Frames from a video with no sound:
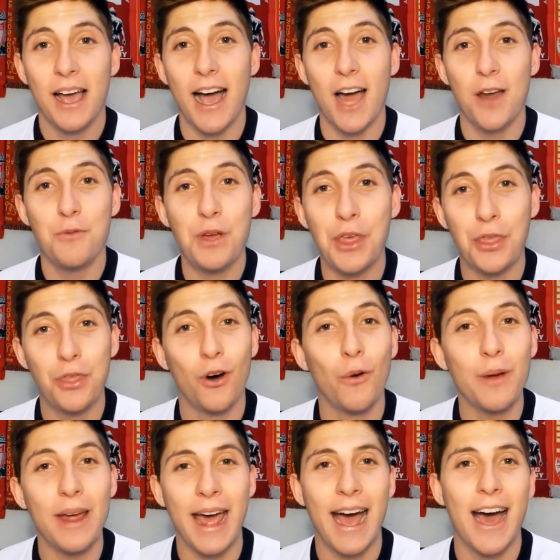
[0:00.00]
And we
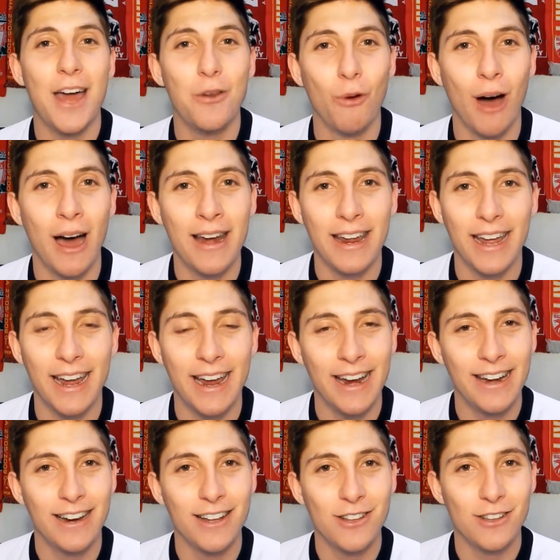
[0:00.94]
thought we had one
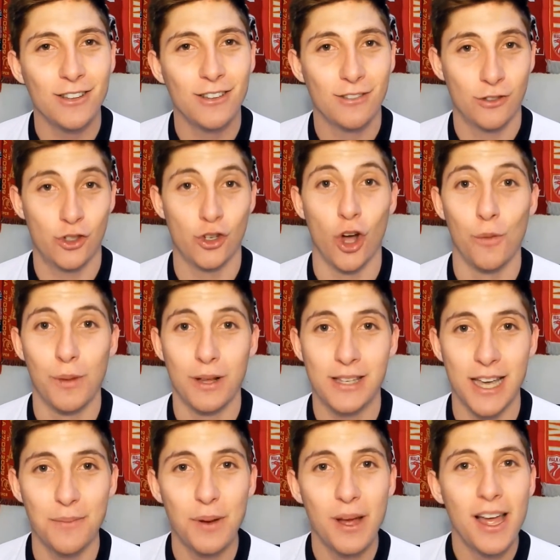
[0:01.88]
in Joel
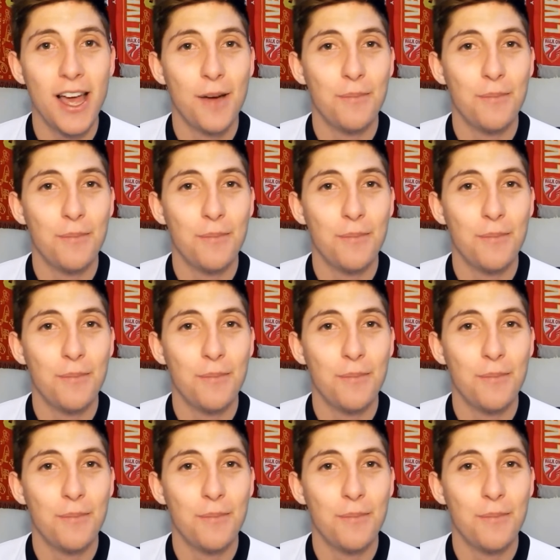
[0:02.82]
Matip,